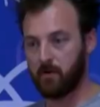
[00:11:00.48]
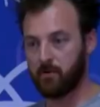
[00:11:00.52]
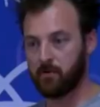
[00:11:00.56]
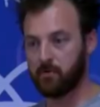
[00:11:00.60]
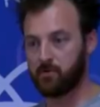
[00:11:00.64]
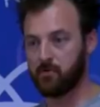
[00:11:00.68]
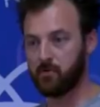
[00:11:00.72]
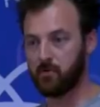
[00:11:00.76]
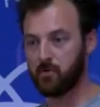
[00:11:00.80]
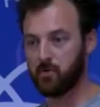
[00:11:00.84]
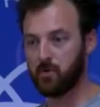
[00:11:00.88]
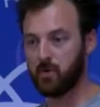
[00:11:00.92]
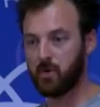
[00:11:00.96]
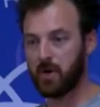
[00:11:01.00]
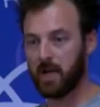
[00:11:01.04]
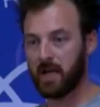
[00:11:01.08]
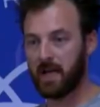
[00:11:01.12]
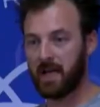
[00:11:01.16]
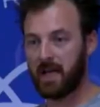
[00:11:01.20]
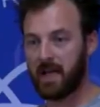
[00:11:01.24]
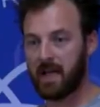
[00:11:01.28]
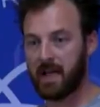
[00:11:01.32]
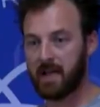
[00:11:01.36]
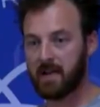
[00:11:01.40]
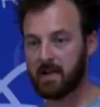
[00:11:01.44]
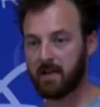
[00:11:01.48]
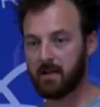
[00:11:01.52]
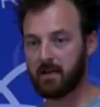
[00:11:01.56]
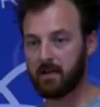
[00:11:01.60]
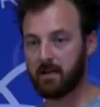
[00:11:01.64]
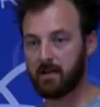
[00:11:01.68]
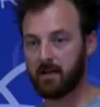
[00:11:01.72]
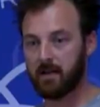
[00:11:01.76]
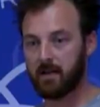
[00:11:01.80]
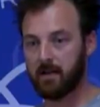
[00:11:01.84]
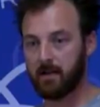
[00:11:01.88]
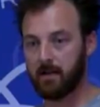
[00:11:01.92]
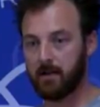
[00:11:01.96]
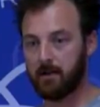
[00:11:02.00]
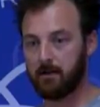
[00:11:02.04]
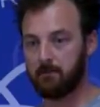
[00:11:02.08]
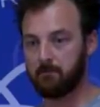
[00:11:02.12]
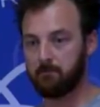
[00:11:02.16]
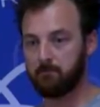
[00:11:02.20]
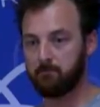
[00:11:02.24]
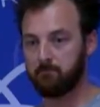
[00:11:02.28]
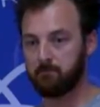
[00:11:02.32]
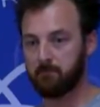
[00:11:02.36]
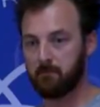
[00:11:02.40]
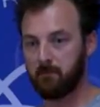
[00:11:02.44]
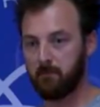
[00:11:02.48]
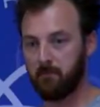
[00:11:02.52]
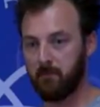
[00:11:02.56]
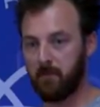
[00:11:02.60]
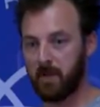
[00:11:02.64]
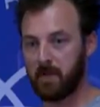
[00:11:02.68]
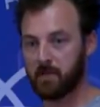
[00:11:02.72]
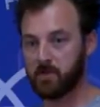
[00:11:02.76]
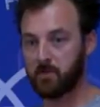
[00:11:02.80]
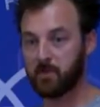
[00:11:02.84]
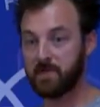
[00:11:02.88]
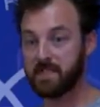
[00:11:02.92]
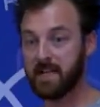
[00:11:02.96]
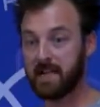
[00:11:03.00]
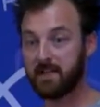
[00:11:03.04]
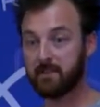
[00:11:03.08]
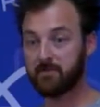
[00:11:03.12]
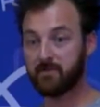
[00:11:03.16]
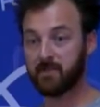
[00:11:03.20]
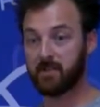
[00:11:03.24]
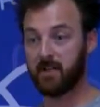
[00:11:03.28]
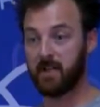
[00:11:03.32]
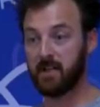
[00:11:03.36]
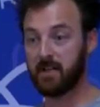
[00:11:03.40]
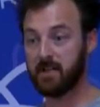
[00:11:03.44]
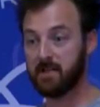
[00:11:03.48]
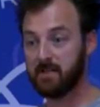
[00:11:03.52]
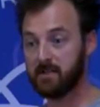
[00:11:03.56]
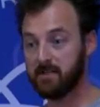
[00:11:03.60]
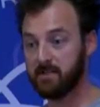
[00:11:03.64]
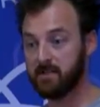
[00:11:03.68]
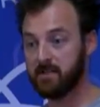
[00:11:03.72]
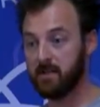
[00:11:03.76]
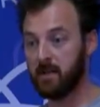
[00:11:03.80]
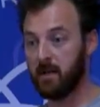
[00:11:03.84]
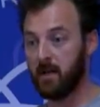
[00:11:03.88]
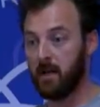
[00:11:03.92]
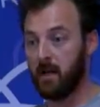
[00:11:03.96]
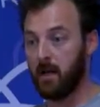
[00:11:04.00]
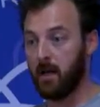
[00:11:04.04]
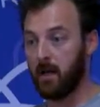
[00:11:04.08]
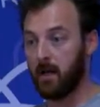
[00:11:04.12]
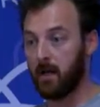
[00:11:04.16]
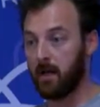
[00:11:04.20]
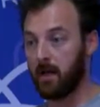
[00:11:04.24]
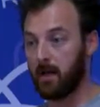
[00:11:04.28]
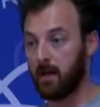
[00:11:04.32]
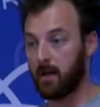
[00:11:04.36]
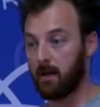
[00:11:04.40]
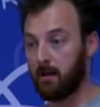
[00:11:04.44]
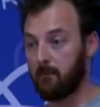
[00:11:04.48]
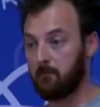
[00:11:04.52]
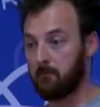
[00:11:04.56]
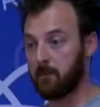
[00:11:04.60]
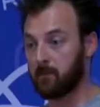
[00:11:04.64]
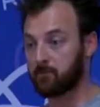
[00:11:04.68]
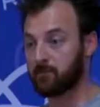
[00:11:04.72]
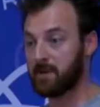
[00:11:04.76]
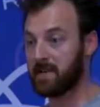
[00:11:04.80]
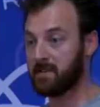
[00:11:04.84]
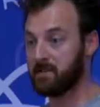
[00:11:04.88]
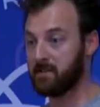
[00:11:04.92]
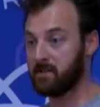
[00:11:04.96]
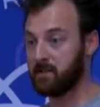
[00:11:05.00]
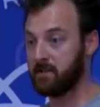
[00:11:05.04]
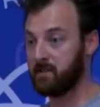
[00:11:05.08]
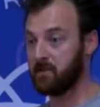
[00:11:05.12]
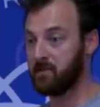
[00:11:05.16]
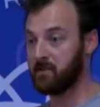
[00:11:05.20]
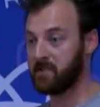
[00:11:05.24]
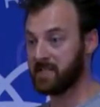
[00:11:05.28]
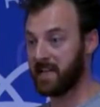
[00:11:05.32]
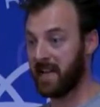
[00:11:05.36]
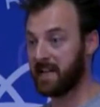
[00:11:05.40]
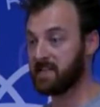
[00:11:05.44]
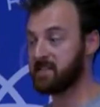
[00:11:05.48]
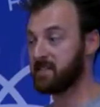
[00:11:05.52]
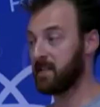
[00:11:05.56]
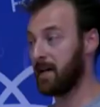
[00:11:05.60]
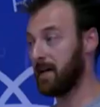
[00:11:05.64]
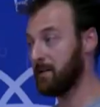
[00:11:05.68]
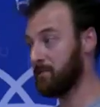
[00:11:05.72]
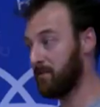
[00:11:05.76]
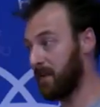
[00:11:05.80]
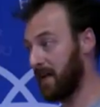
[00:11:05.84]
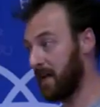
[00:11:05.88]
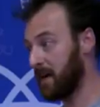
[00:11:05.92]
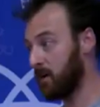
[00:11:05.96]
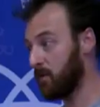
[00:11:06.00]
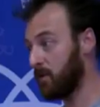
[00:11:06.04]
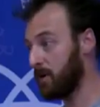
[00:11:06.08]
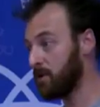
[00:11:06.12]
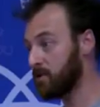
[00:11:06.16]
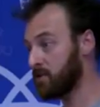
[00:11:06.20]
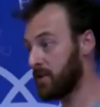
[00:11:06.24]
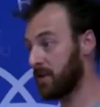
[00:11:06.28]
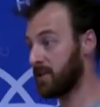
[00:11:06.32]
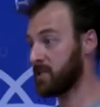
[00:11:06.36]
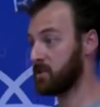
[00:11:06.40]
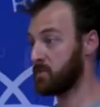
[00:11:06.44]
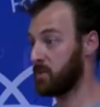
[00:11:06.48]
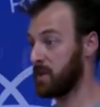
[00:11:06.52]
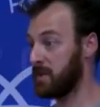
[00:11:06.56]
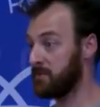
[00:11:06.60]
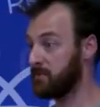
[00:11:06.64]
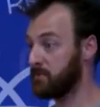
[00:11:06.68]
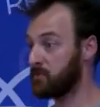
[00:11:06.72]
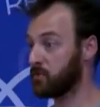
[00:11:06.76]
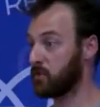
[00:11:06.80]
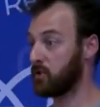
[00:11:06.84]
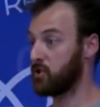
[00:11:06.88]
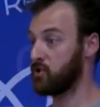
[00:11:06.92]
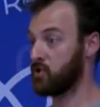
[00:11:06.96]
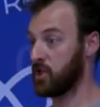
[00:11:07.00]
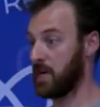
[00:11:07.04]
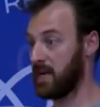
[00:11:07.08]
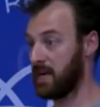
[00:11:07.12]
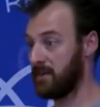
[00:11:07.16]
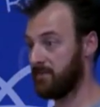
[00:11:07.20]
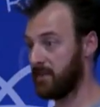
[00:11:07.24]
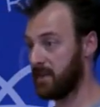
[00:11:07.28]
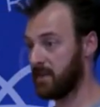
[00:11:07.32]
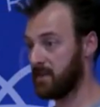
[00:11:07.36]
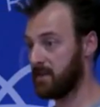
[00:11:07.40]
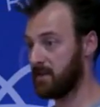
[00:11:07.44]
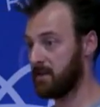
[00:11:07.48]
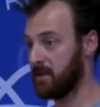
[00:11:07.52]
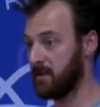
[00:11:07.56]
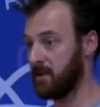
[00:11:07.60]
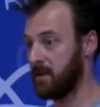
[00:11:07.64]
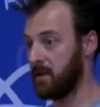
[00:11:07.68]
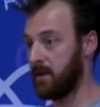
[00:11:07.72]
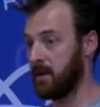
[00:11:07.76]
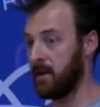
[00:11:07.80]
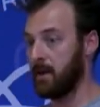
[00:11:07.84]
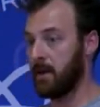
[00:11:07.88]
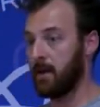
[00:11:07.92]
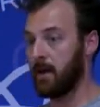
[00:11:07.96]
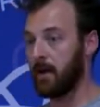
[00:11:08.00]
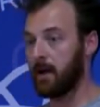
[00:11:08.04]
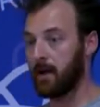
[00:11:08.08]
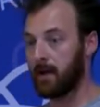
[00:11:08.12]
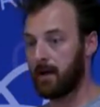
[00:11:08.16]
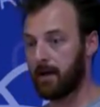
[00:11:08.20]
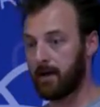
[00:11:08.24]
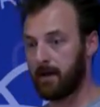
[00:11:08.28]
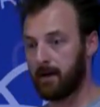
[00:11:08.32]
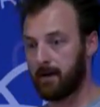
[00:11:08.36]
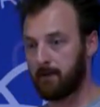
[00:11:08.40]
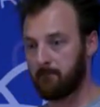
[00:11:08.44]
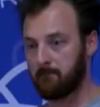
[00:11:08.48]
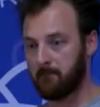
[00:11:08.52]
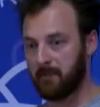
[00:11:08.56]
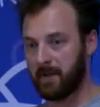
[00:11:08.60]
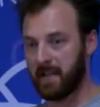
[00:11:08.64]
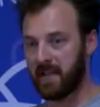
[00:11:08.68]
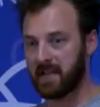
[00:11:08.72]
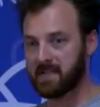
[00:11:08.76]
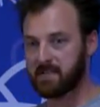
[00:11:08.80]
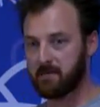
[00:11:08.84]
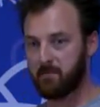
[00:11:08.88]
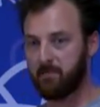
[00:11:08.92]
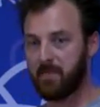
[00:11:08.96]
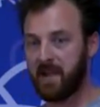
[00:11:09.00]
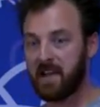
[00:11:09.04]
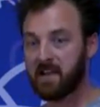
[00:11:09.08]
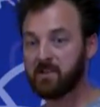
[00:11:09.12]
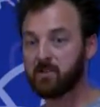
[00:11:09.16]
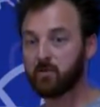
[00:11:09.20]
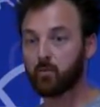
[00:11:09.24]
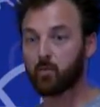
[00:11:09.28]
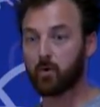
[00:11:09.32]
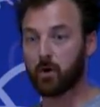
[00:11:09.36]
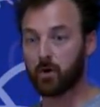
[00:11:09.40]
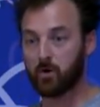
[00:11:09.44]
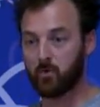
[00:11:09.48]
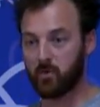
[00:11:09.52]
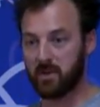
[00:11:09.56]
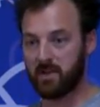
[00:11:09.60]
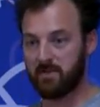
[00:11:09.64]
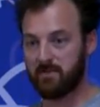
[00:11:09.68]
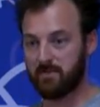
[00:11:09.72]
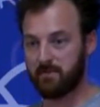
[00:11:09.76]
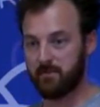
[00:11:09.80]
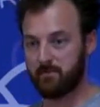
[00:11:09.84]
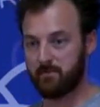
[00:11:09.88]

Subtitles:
to a native client, written using a typed language like Swift or Java, it's a pain to work with.